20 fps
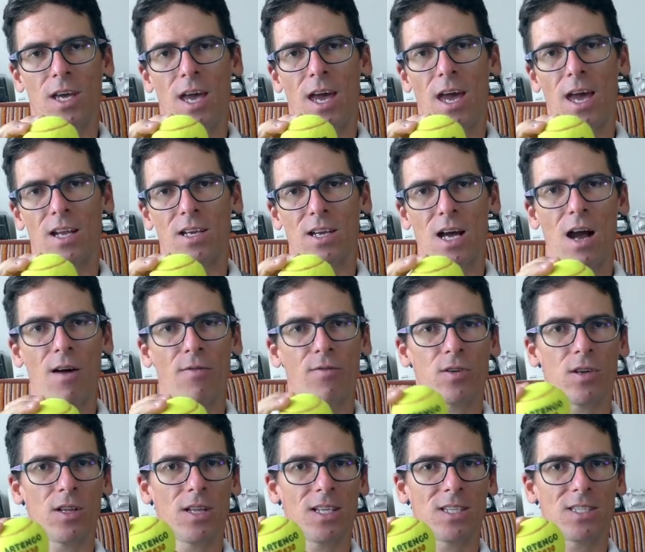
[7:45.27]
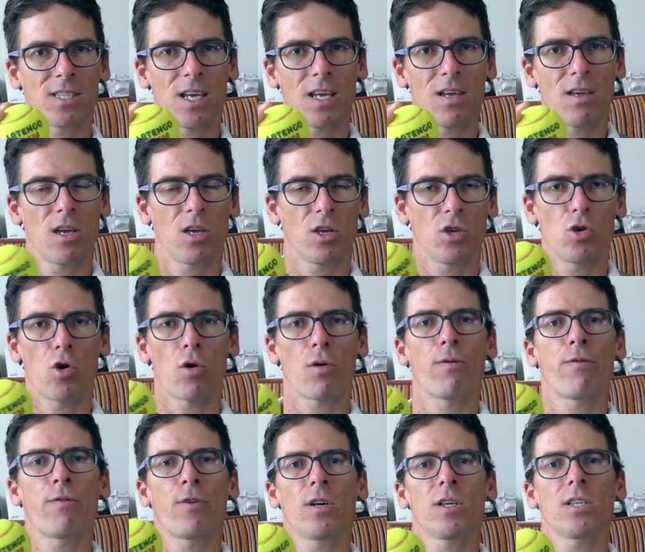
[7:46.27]
And after, let's say, your
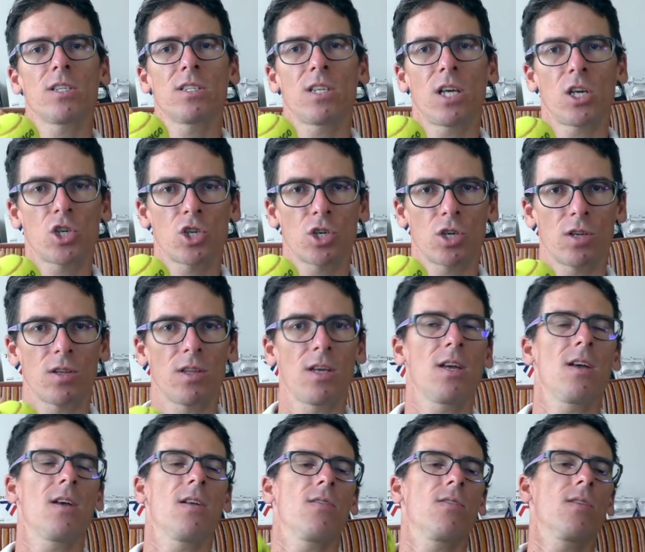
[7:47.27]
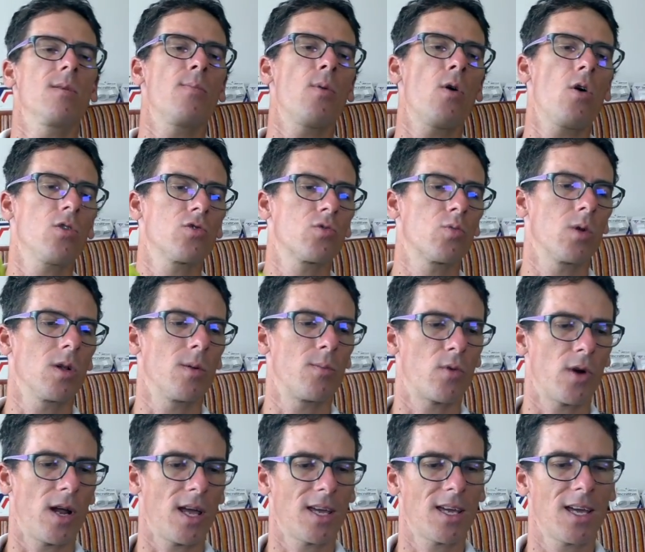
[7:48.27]
first session, the balls will
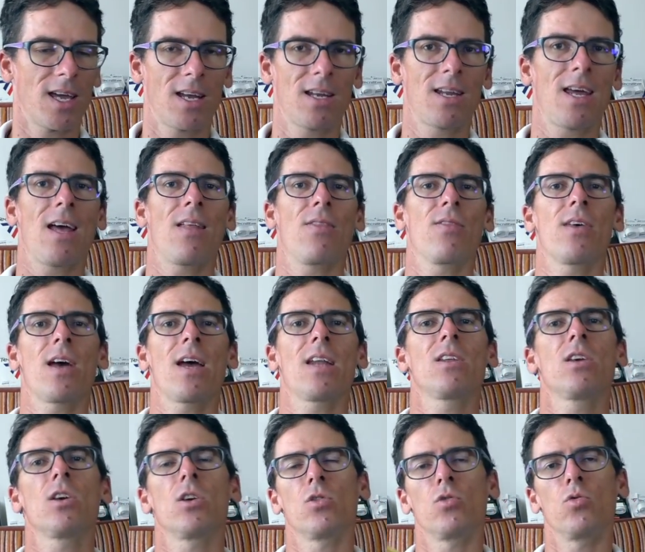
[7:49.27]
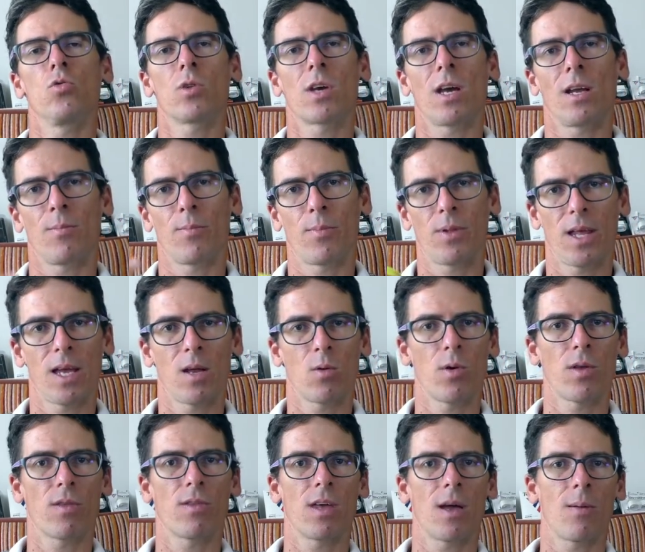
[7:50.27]
break in, and then you can play
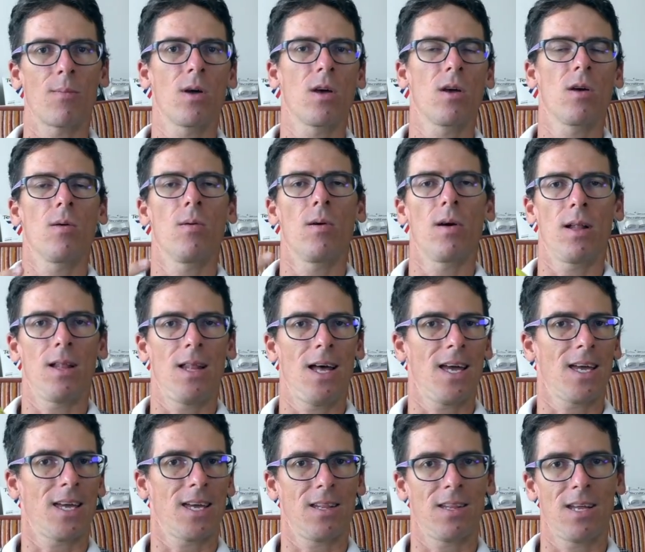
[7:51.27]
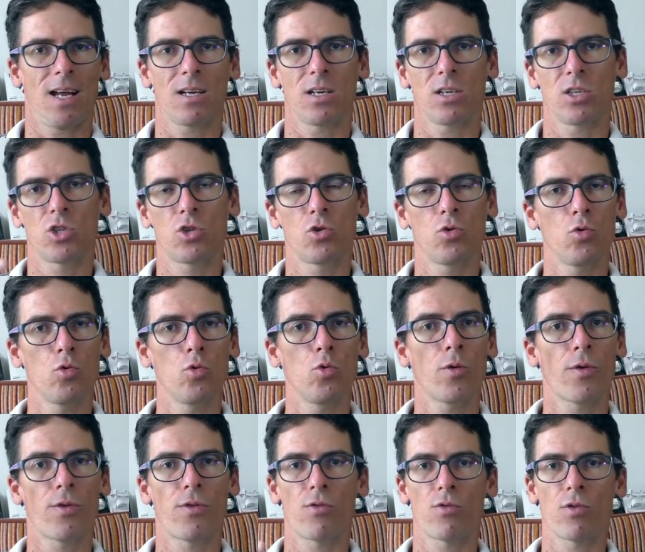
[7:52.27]
with them like another
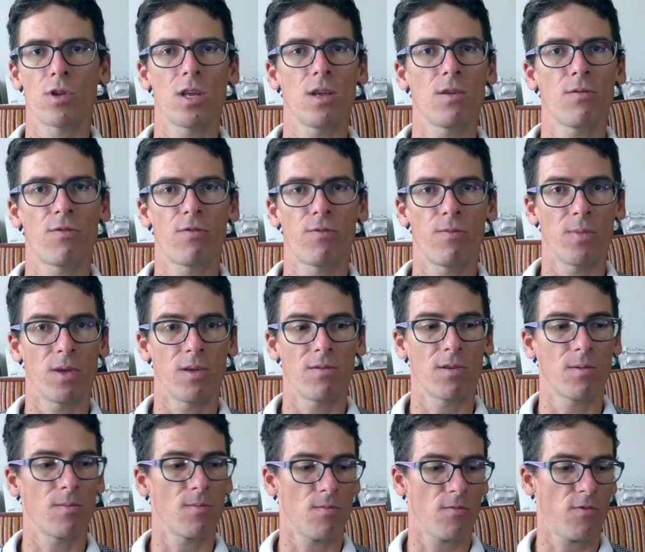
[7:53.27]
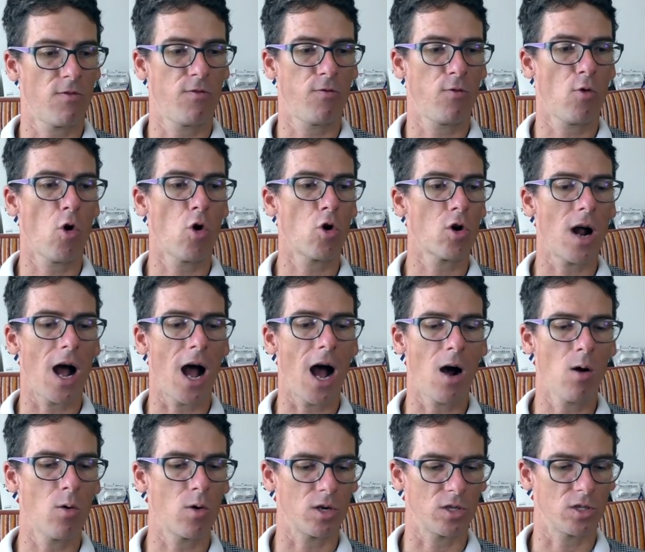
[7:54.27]
2, 3, even 4
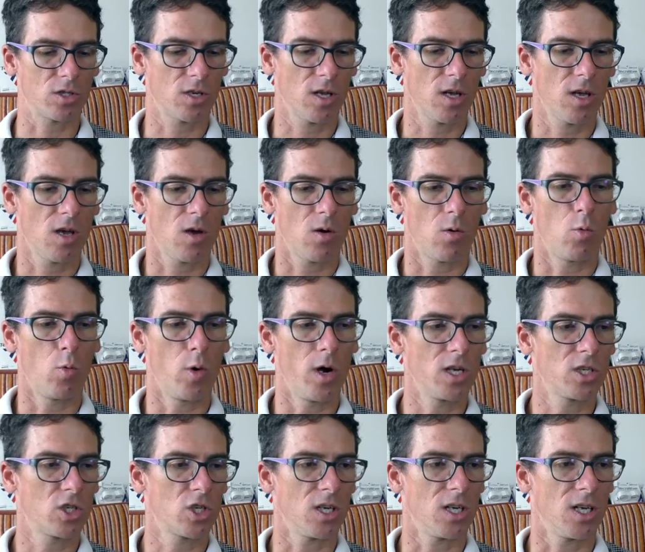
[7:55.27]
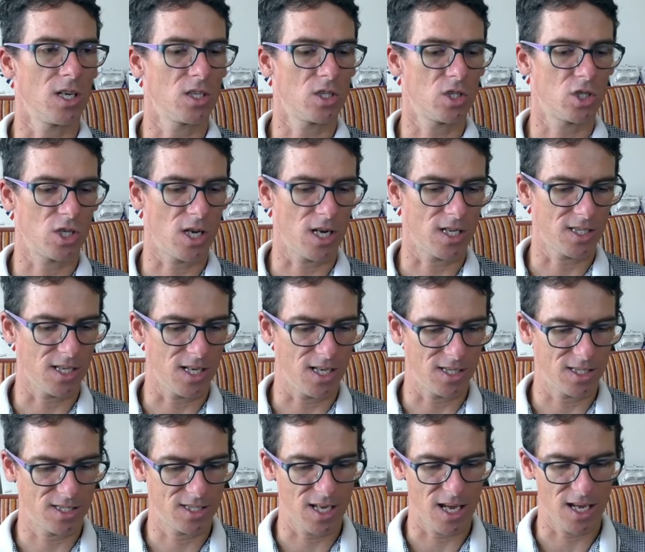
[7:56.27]
hours, which is just
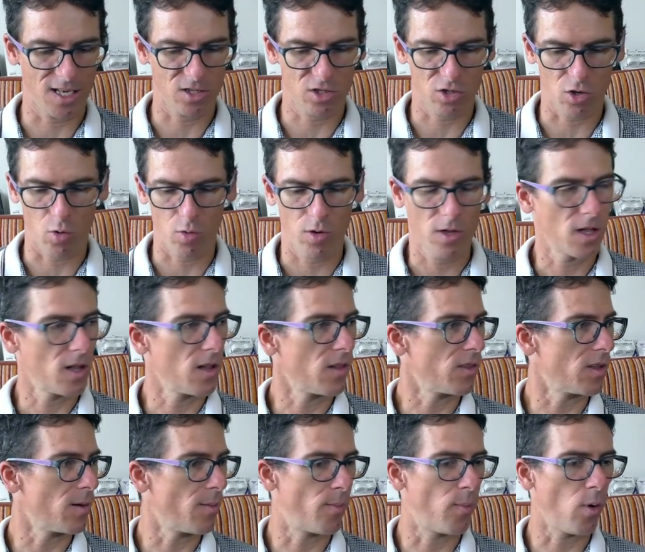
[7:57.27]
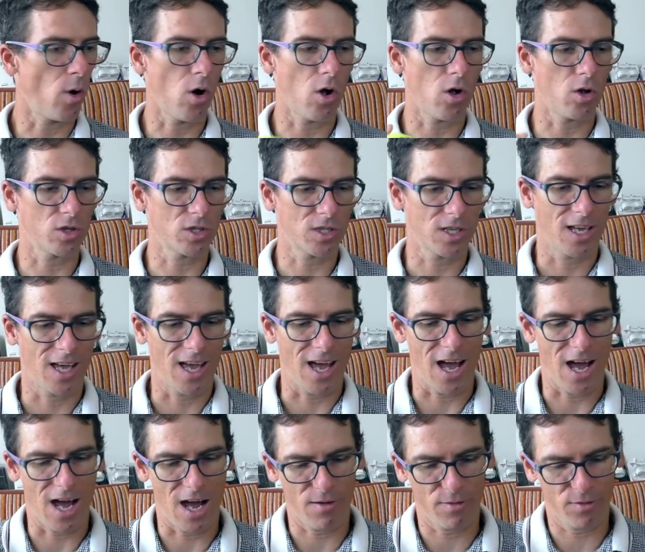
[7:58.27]
insane. So the balls
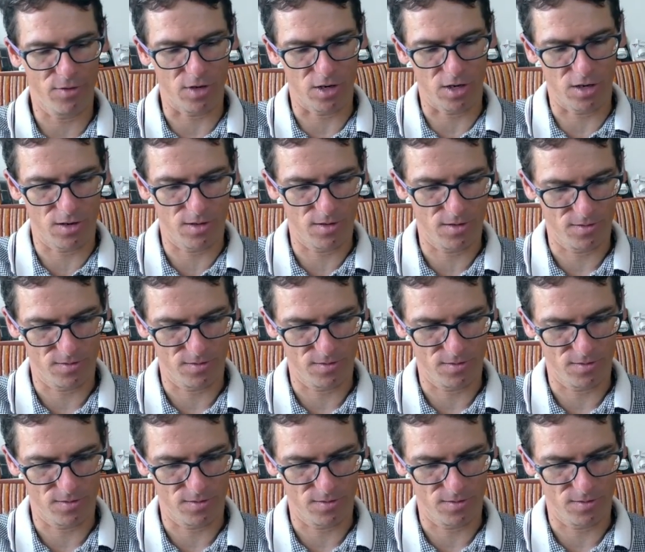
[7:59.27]
after